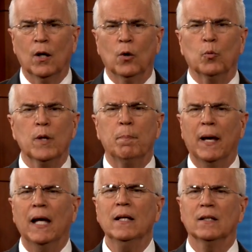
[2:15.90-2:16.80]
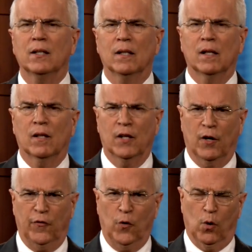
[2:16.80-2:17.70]
"Repent,
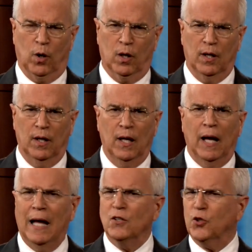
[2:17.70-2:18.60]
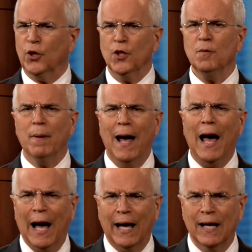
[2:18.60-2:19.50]
therefore, and turn
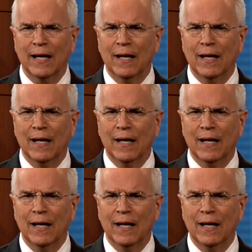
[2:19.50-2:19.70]
back,